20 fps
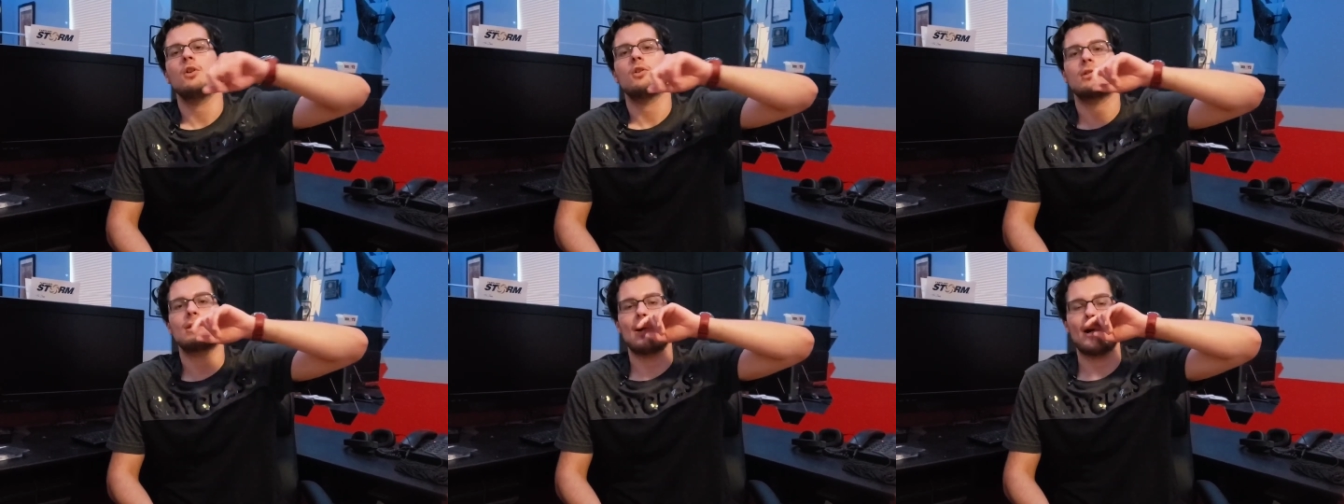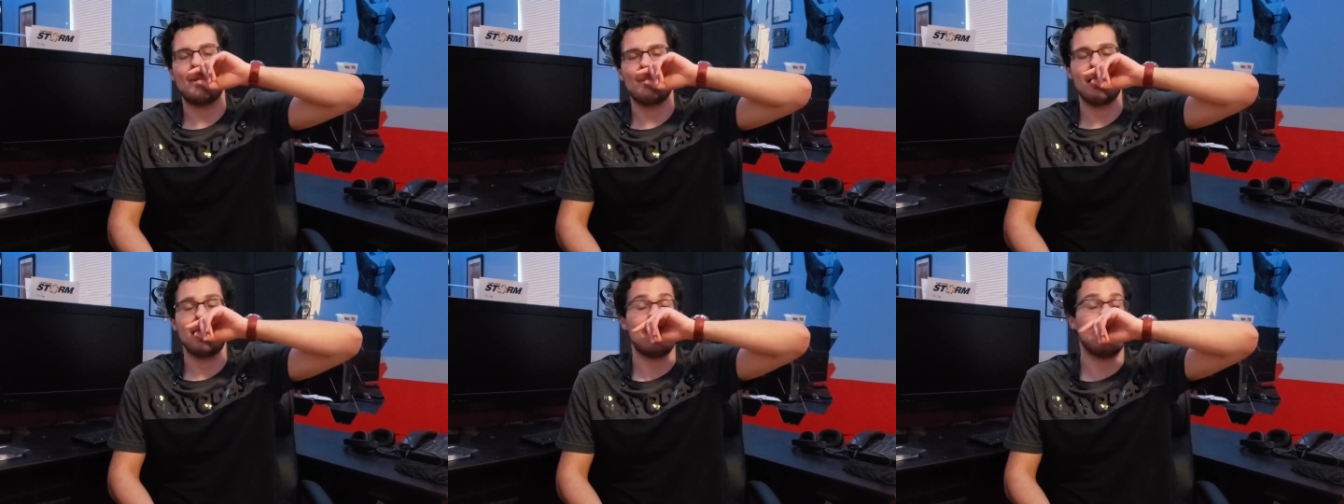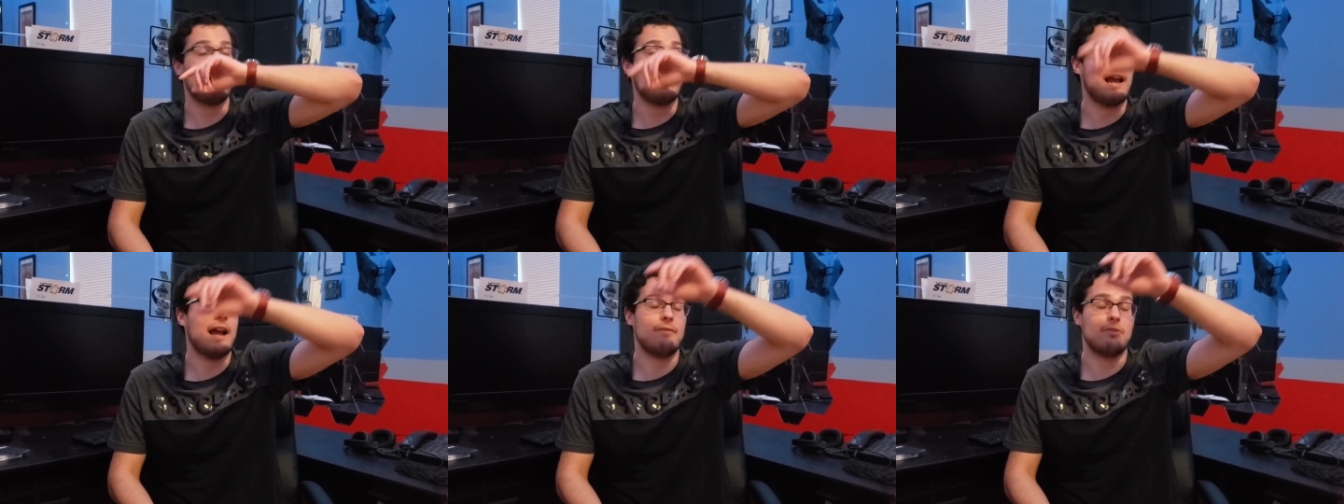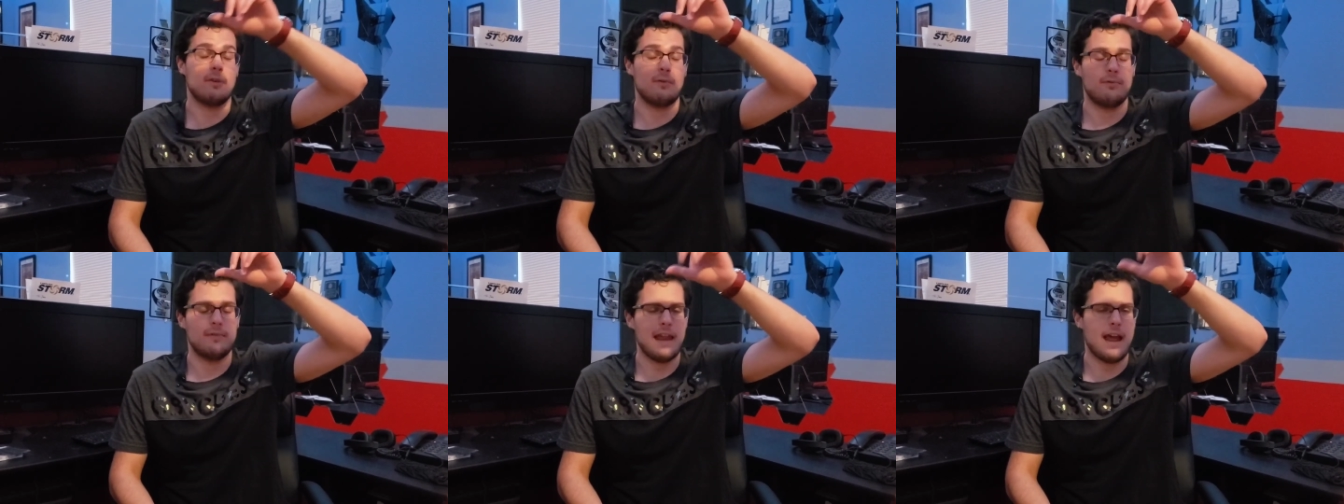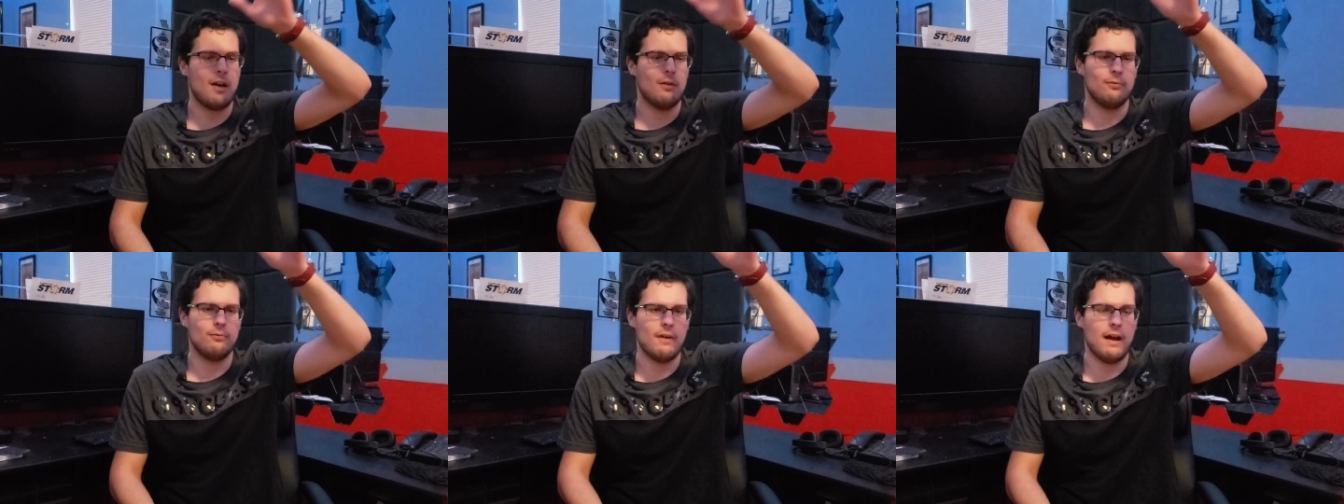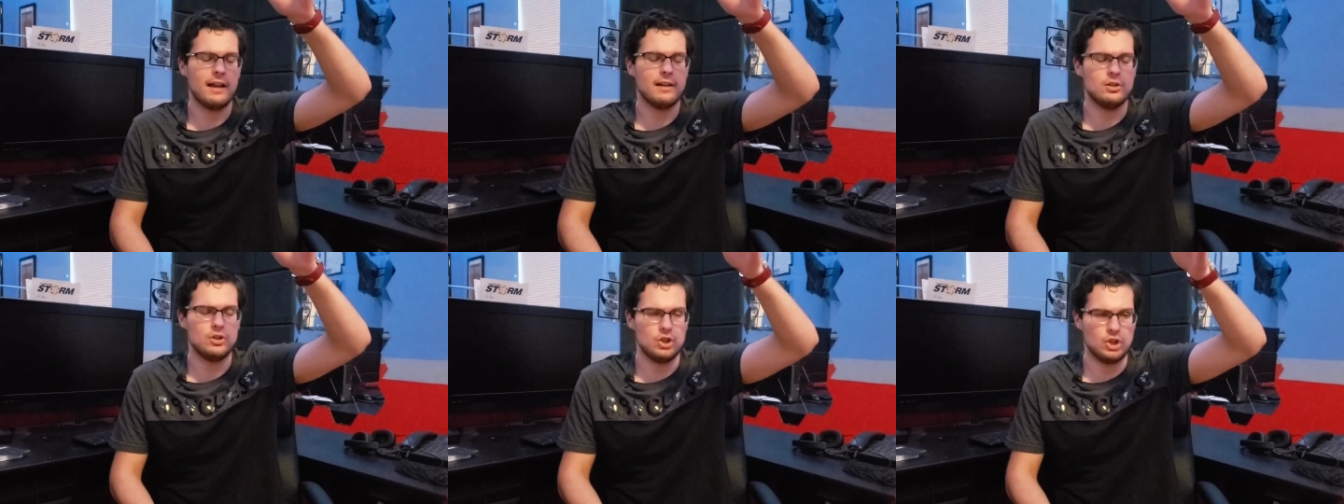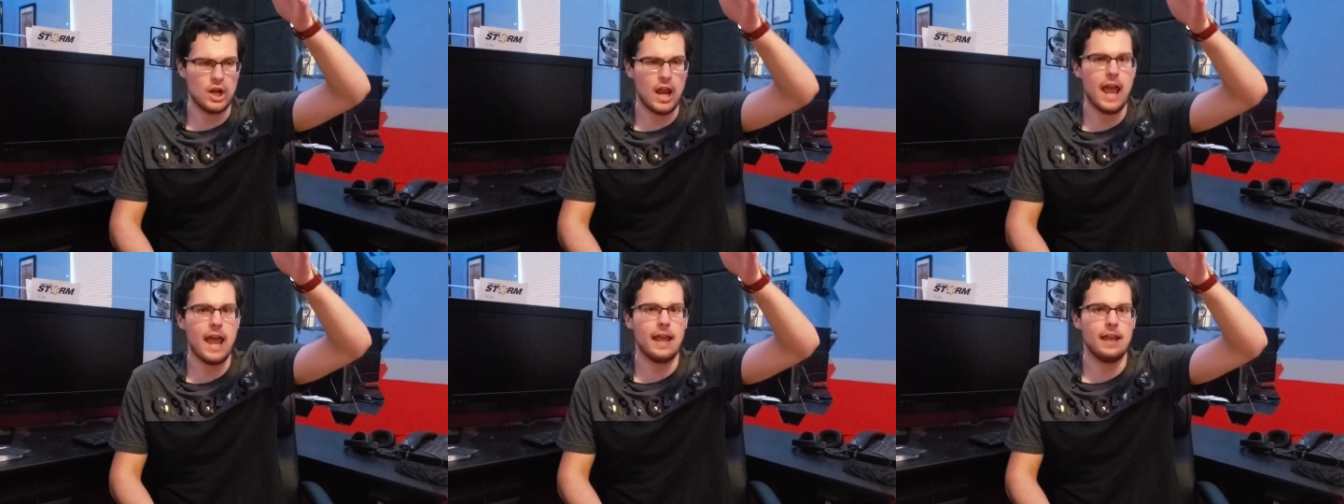So I'm like, okay, I have to now find
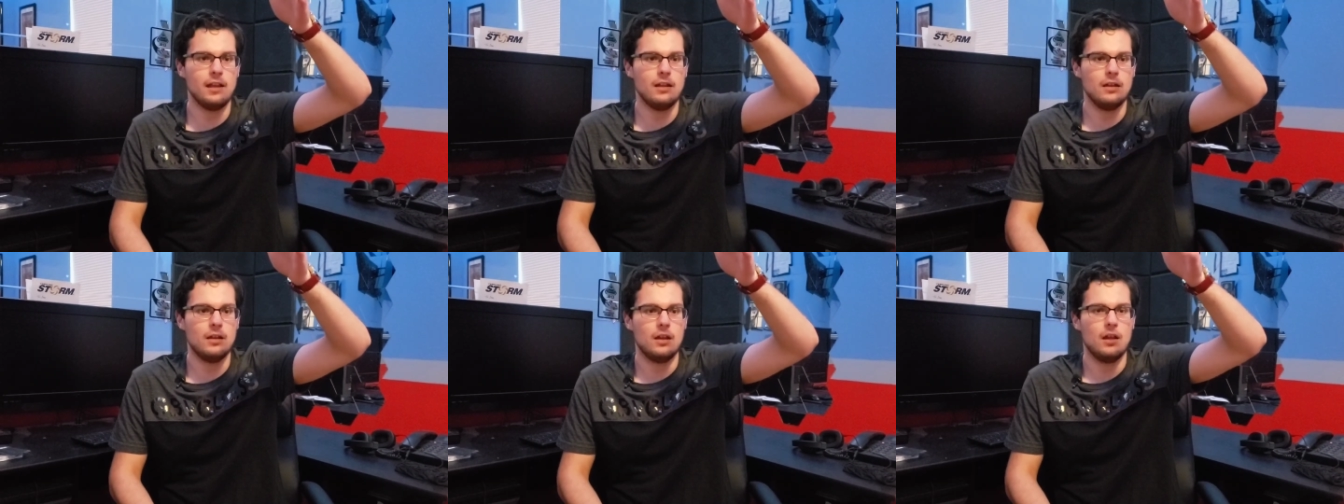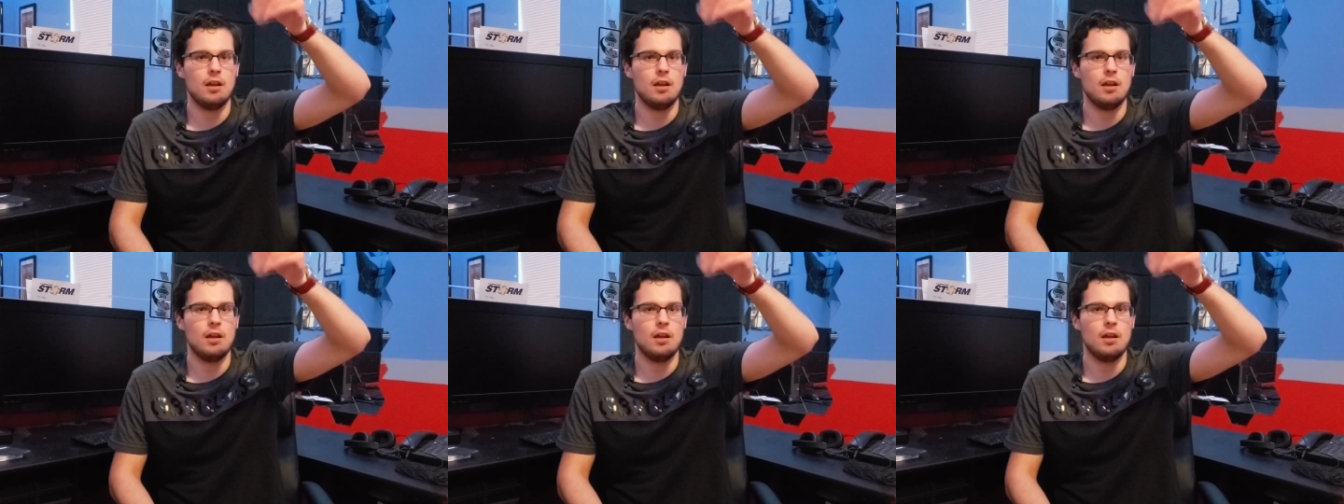J.